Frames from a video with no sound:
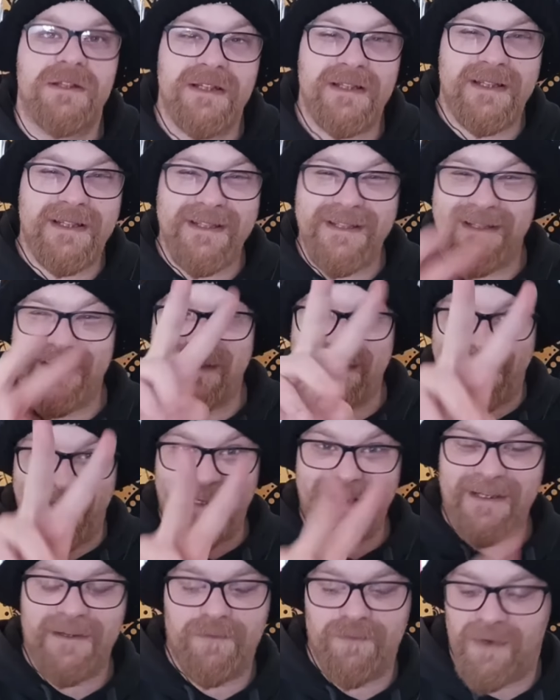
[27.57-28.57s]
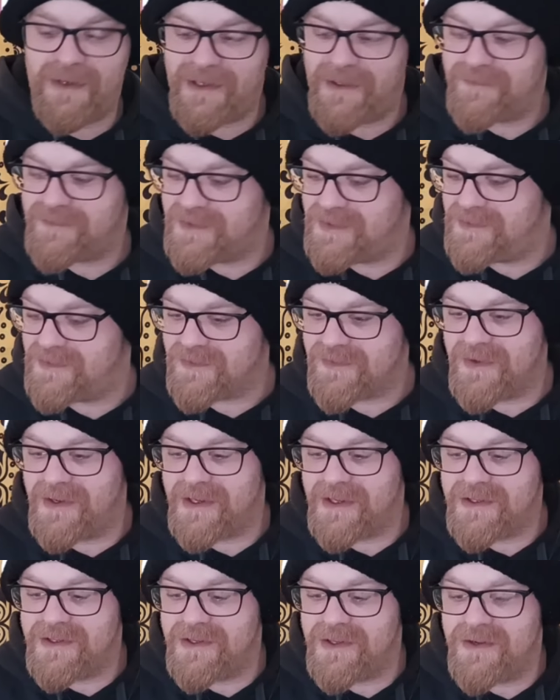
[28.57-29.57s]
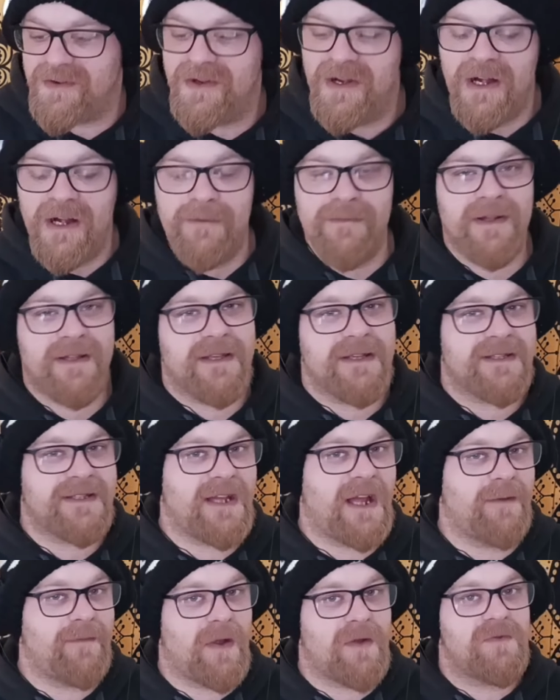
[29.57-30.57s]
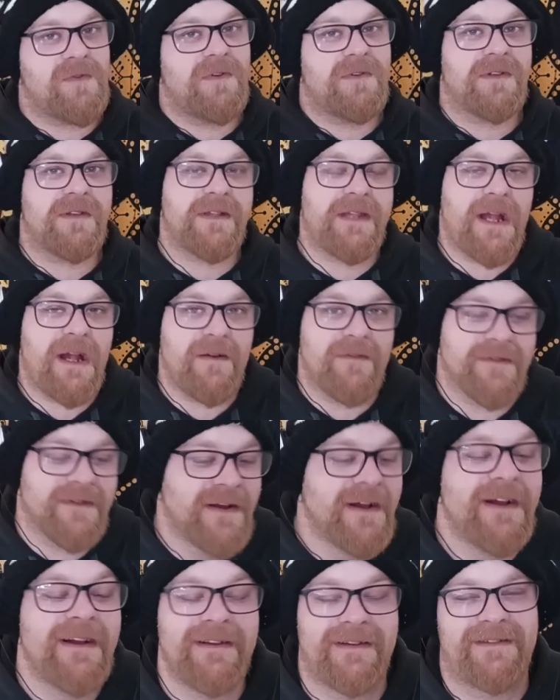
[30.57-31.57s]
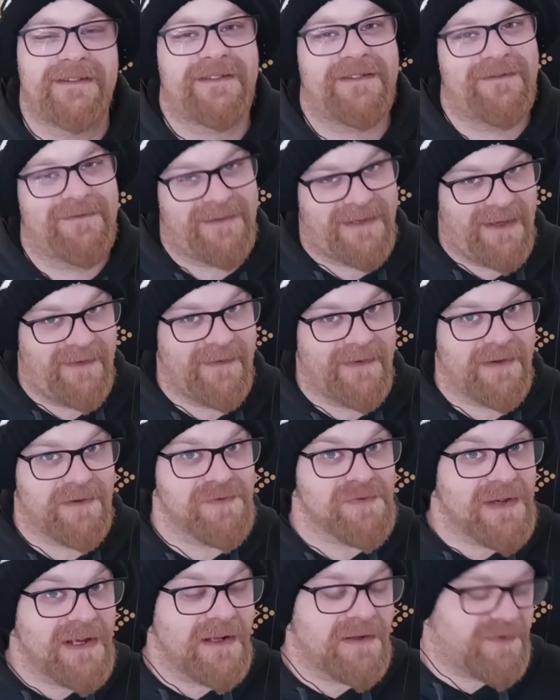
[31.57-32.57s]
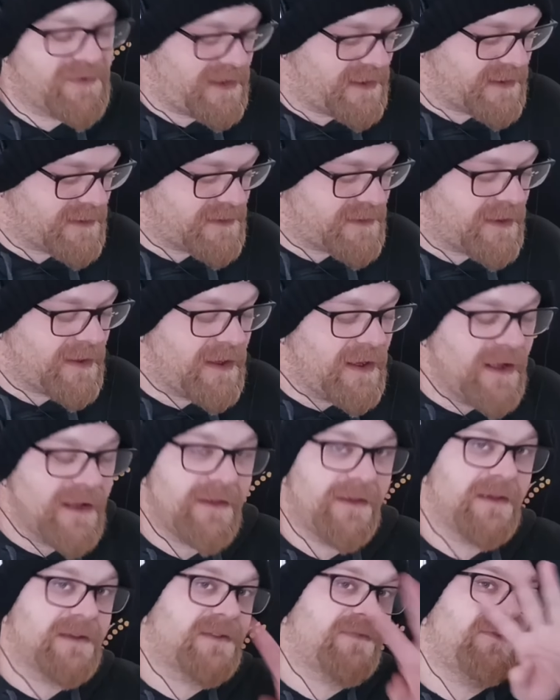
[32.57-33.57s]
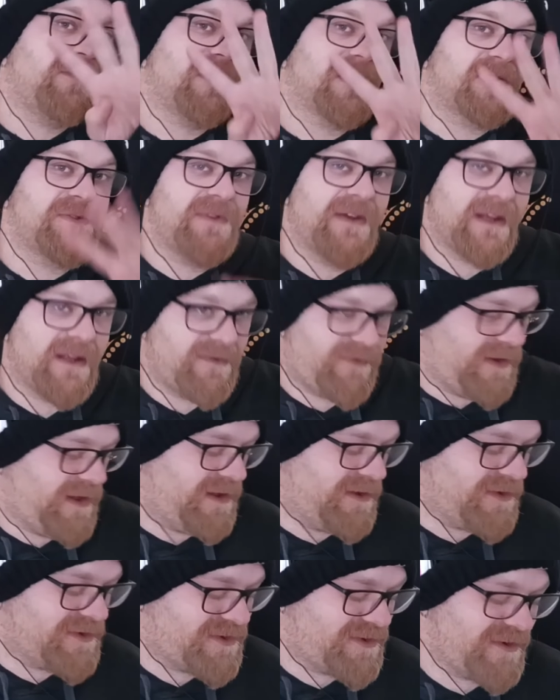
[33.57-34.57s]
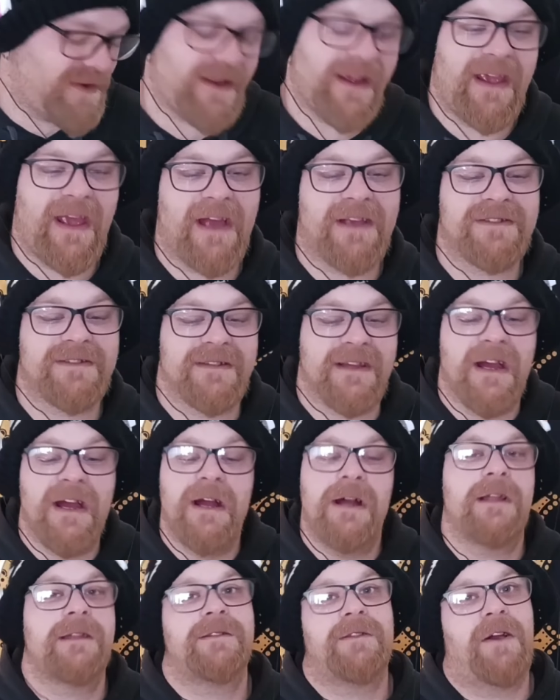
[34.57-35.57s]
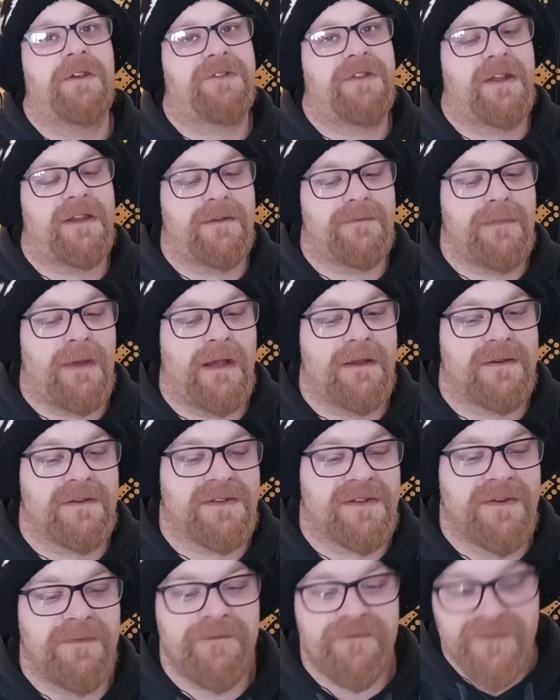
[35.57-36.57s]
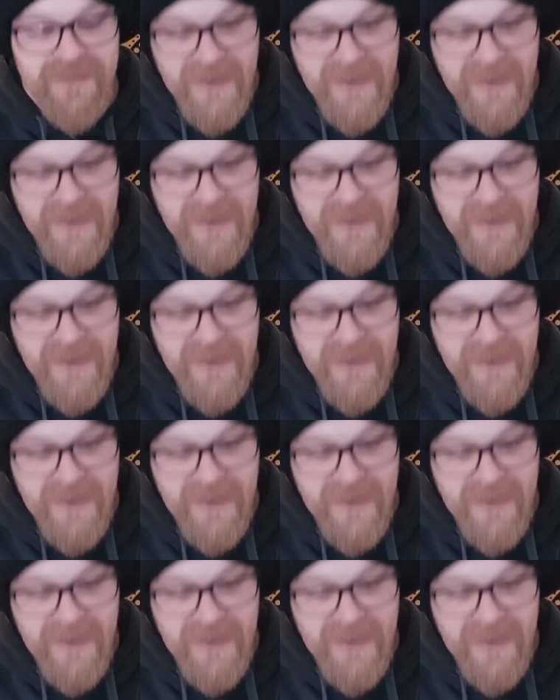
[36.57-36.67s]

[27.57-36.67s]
This is the second one I'm doing credit to you, but this time I wrote it down. So I'm giving real credit. There's four credit videos today, actually. Not that it matters.